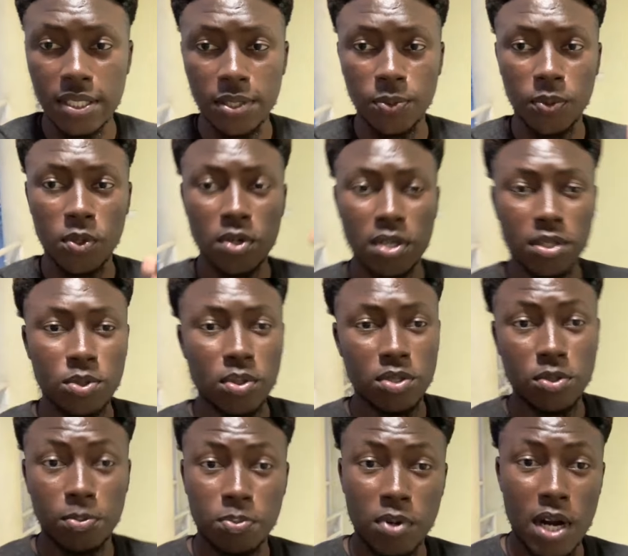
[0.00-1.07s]
and we're gonna do a
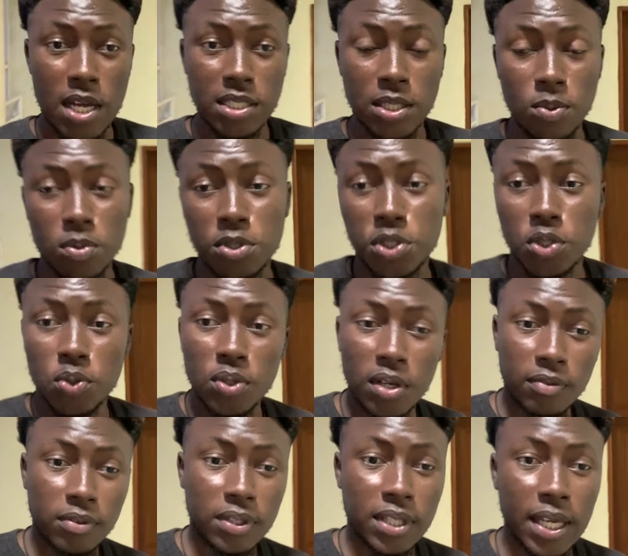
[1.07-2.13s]
surprise. I will show you
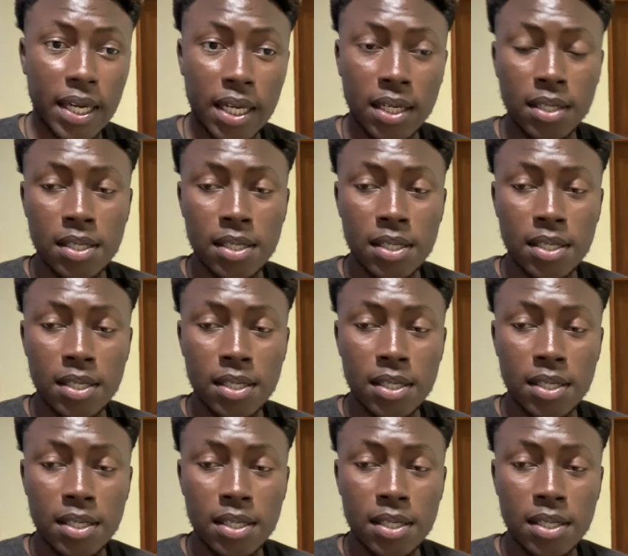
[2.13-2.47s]
everything.